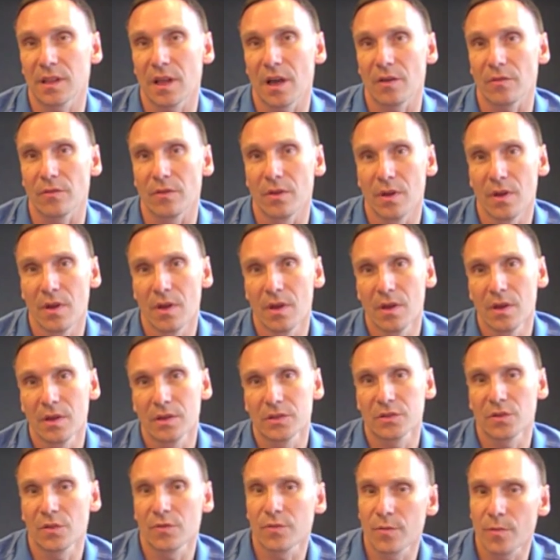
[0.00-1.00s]
the cloud.
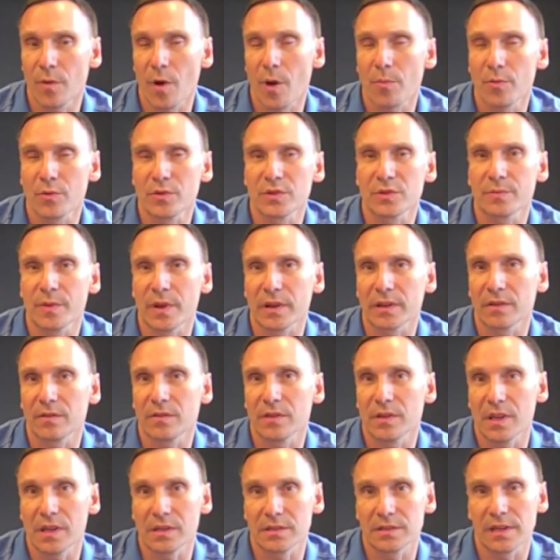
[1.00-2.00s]
So from our perspective
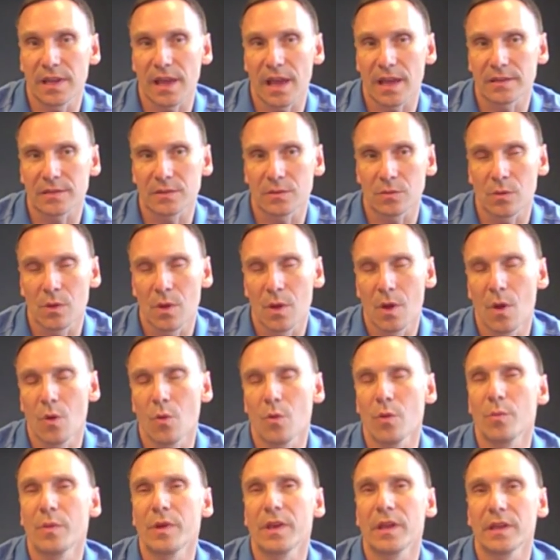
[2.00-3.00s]
at Castle,
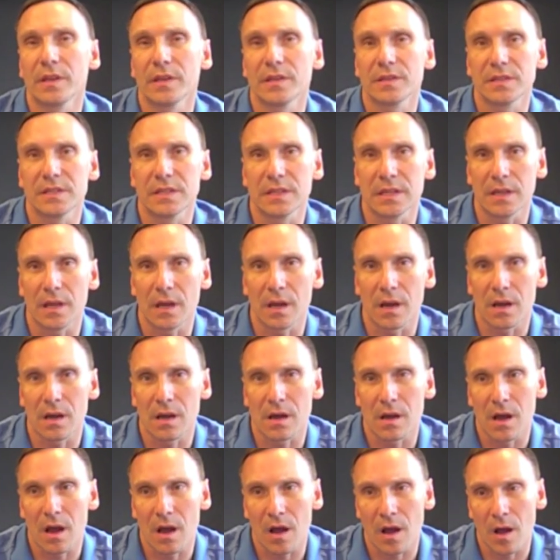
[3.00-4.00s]
we're beginning to see
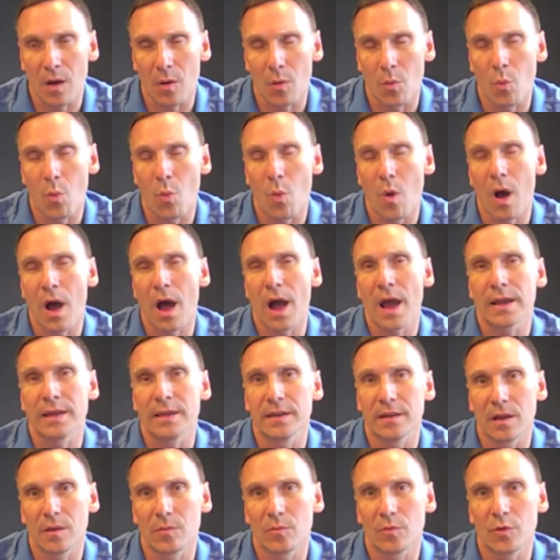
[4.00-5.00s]
a
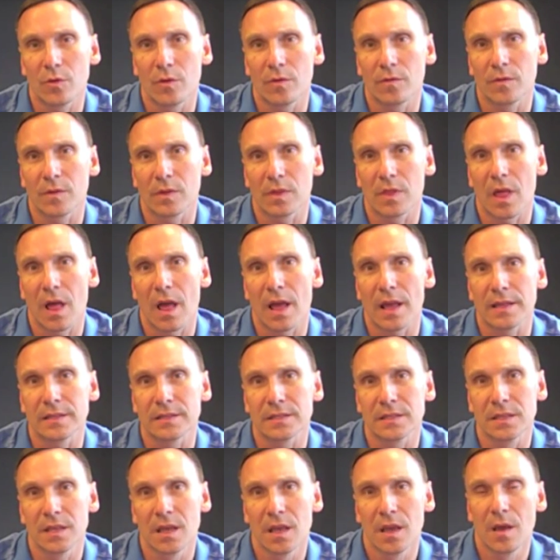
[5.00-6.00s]
wide number of
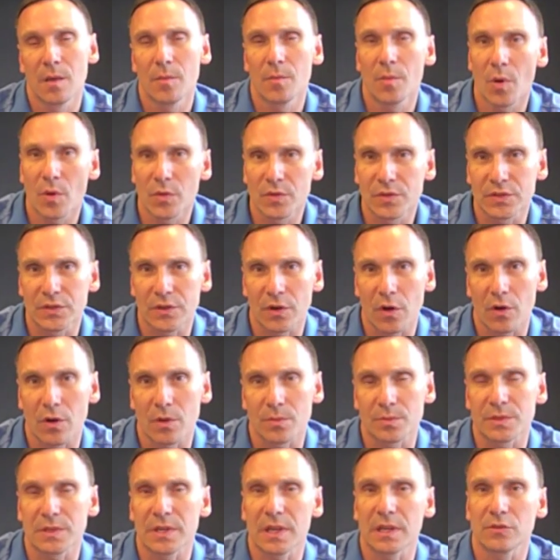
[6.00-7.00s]
clients, both
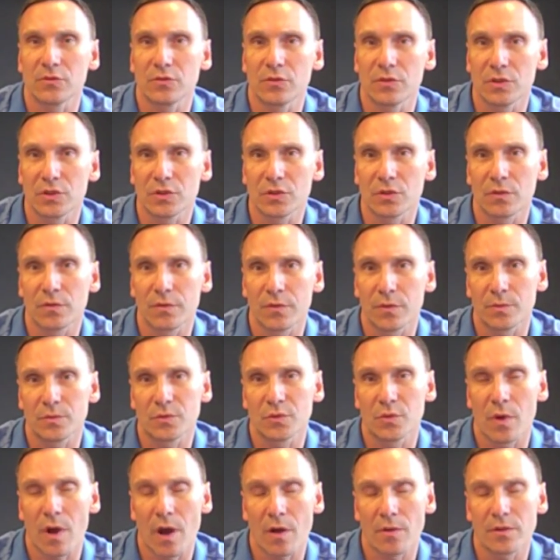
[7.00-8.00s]
startups and traditional
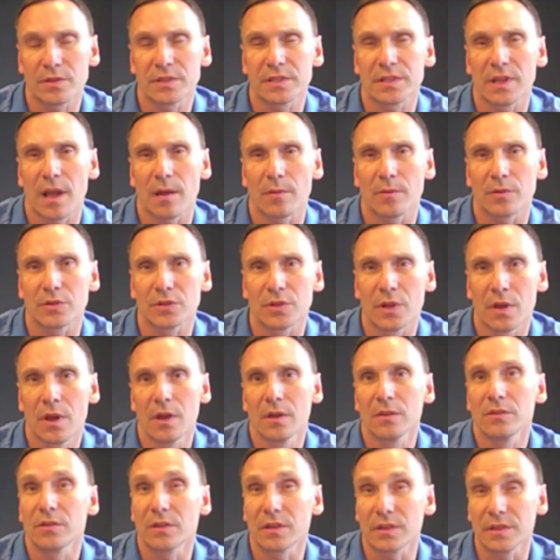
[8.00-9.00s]
firms who are established,
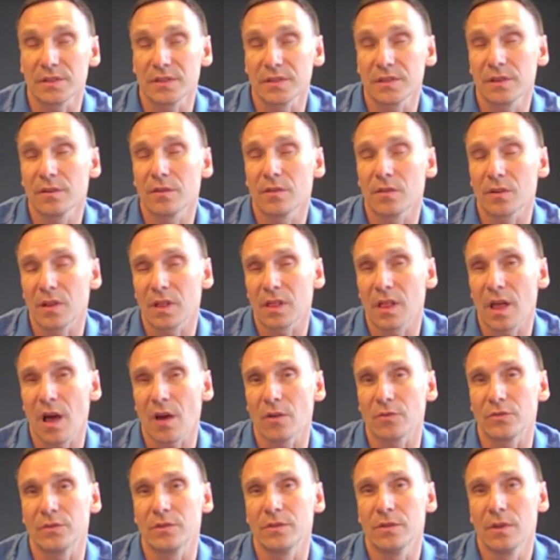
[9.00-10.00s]
to consider the
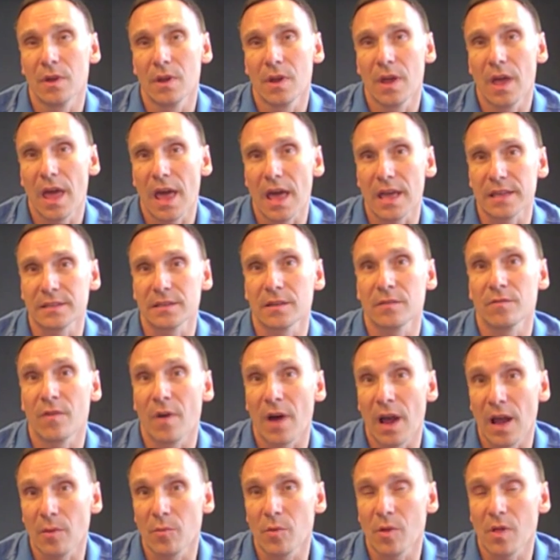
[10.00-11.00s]
cloud as a
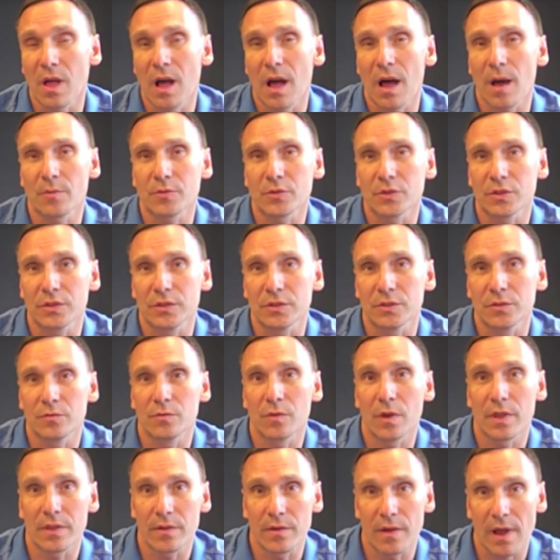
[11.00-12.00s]
viable option to
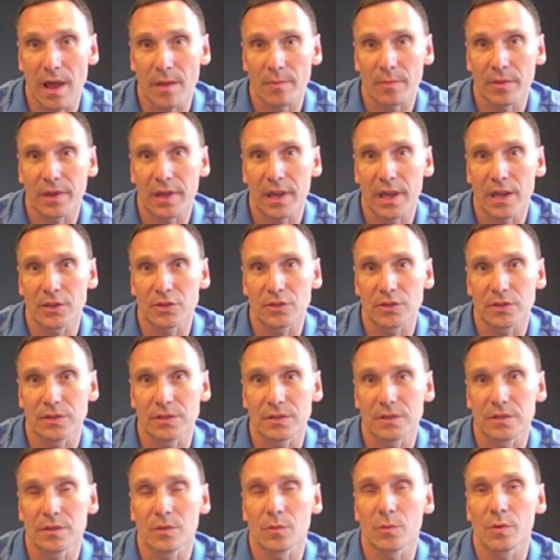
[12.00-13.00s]
run their
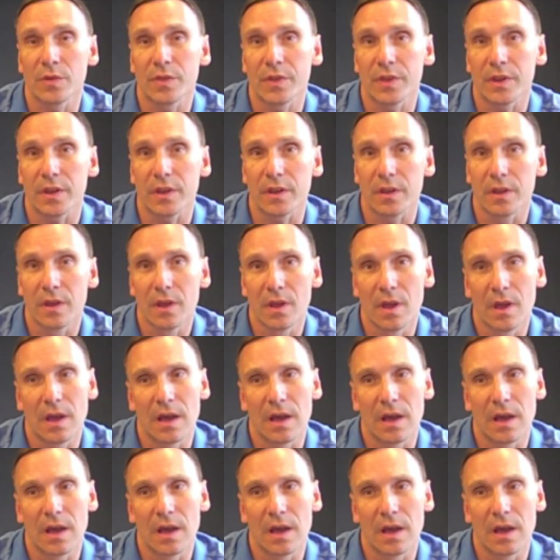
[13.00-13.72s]
applications within it.